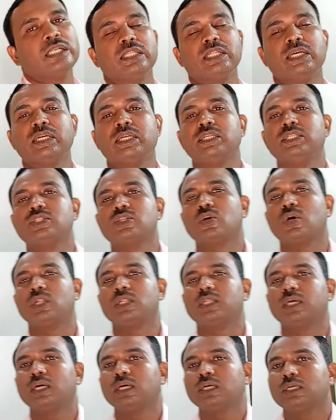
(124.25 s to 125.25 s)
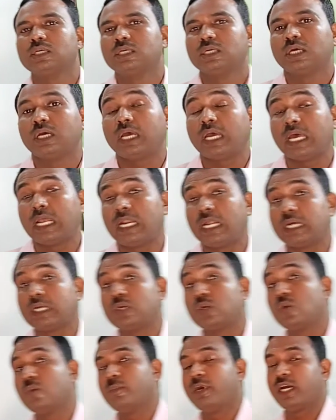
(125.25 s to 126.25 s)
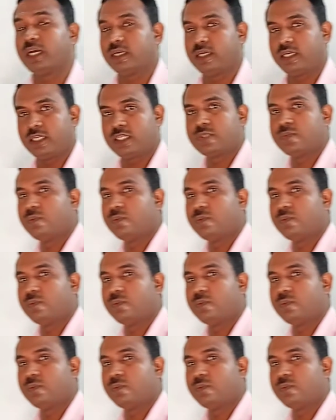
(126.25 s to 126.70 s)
that is called the electromagnets.